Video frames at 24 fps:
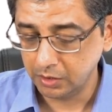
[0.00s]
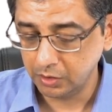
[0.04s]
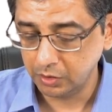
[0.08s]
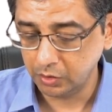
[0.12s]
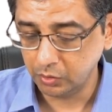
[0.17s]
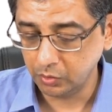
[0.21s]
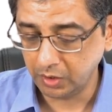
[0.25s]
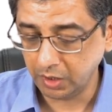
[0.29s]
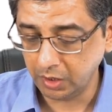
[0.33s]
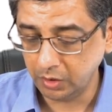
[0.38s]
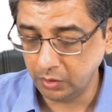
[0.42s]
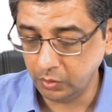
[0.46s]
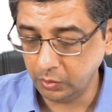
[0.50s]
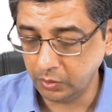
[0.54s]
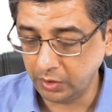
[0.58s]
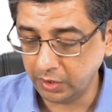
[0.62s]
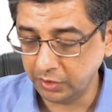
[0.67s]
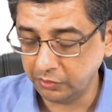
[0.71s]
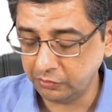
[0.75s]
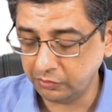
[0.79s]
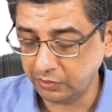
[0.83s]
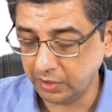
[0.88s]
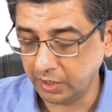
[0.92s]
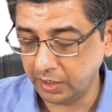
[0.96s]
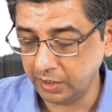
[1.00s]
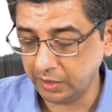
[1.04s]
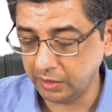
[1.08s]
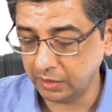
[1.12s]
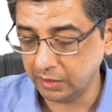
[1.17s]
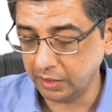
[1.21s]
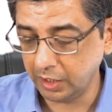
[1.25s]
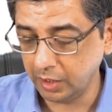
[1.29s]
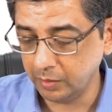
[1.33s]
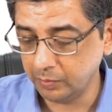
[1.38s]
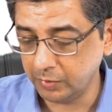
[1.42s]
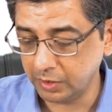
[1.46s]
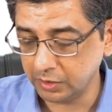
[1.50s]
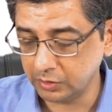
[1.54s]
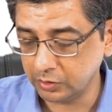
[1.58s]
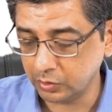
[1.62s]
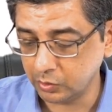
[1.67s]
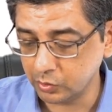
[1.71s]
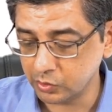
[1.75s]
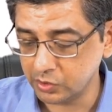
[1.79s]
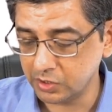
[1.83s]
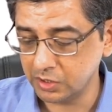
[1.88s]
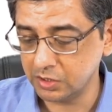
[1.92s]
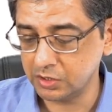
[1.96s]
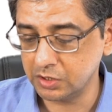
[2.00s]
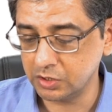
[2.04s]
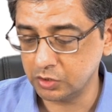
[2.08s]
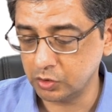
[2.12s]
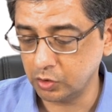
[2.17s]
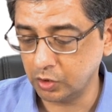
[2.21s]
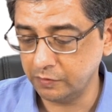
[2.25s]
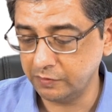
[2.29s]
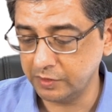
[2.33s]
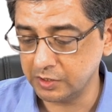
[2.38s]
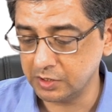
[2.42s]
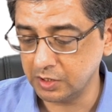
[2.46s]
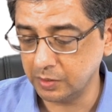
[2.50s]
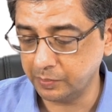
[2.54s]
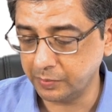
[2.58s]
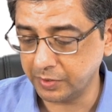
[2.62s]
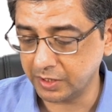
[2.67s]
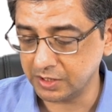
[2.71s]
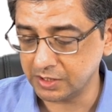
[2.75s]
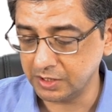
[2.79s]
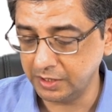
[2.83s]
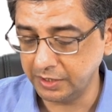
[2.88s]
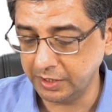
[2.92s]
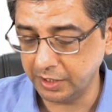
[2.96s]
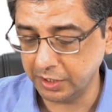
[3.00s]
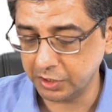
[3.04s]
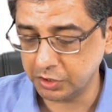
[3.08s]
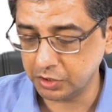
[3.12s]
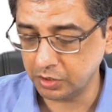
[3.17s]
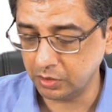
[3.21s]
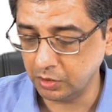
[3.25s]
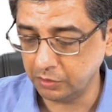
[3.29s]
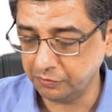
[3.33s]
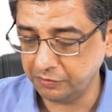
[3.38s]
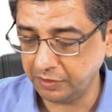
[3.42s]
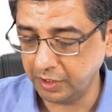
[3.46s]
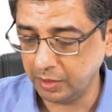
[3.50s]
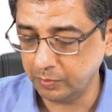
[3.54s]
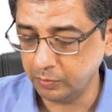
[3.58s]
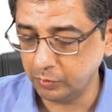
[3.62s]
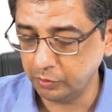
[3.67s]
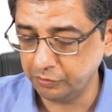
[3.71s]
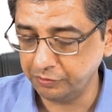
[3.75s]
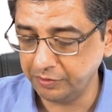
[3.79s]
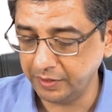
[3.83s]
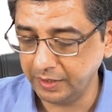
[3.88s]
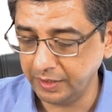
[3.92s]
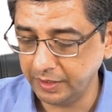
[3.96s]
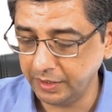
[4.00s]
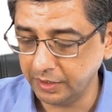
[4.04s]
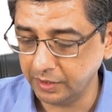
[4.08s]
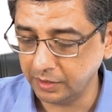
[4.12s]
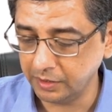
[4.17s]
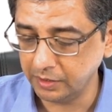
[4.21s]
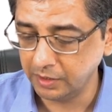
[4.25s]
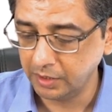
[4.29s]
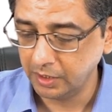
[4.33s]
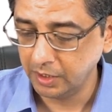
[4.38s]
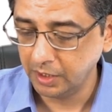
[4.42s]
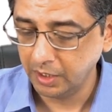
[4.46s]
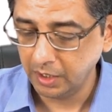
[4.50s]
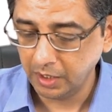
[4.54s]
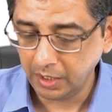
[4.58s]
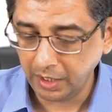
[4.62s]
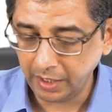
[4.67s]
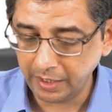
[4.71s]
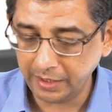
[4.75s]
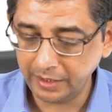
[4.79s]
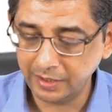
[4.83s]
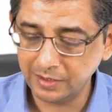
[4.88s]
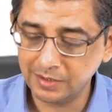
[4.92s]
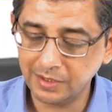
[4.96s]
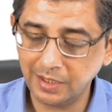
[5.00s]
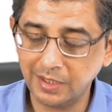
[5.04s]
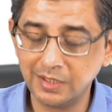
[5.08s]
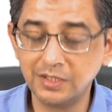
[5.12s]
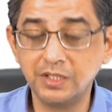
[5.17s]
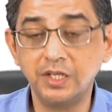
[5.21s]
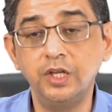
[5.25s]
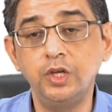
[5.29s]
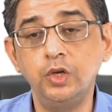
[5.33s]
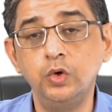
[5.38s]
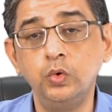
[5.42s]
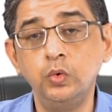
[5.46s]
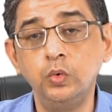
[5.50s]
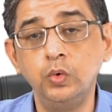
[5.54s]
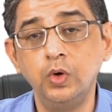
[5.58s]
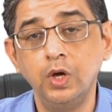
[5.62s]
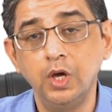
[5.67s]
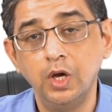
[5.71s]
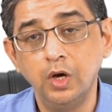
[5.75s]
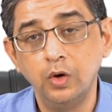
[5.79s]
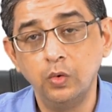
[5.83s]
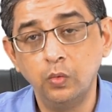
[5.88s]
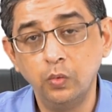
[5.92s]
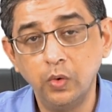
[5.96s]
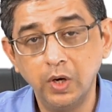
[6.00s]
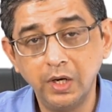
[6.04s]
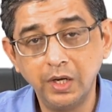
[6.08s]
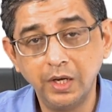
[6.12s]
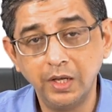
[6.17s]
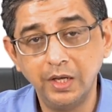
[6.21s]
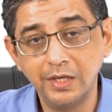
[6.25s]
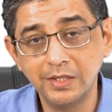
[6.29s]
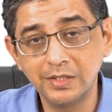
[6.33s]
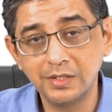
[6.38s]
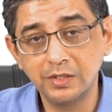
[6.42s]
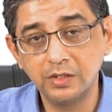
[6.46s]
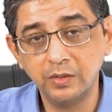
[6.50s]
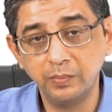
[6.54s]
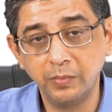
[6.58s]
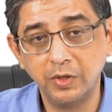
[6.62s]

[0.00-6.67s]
You can notice that hemarthrosis is always a presentation of hemophilia, and he's asking you what is the